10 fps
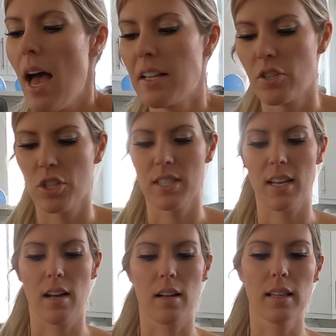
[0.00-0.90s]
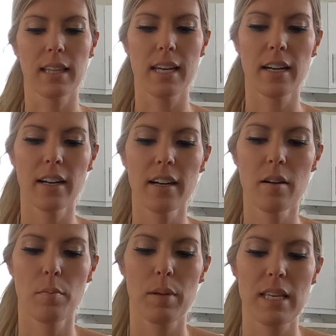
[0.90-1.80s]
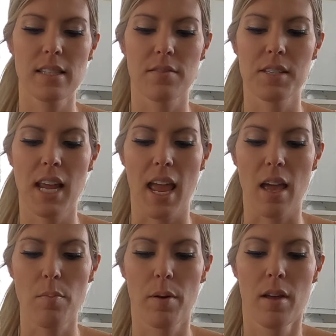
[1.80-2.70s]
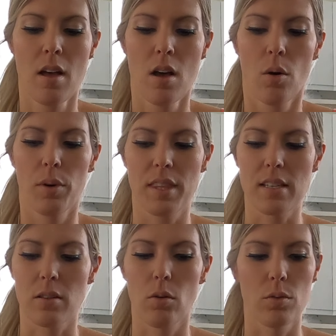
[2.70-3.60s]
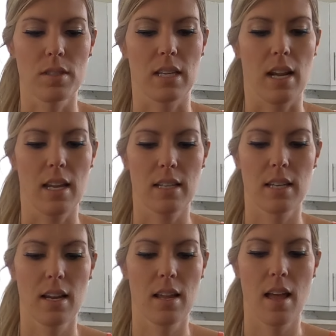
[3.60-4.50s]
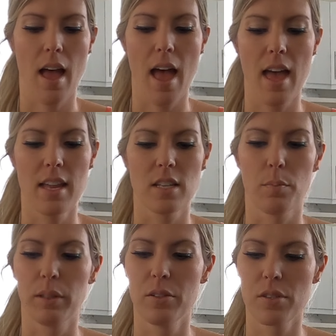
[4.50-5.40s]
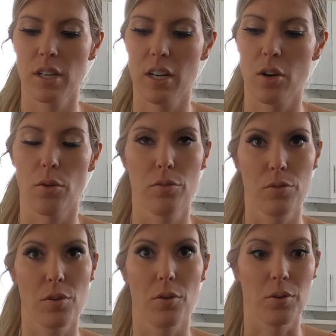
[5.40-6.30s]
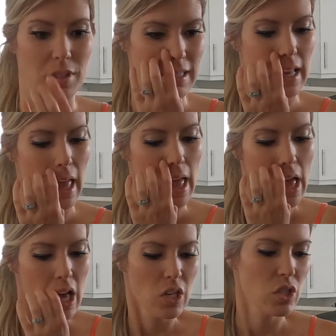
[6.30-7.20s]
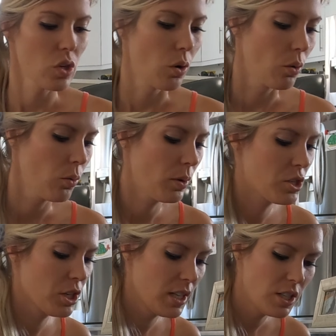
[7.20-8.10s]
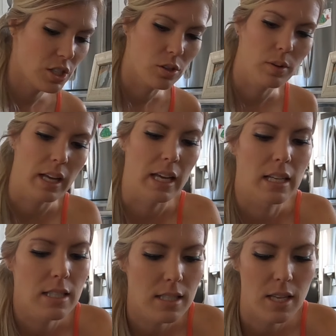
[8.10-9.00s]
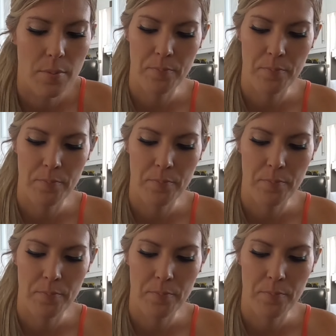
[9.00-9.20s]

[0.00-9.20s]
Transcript: and it's just like a clear piece of tape with these holes in it, and the balloons are gonna go through the holes. So what you're gonna do is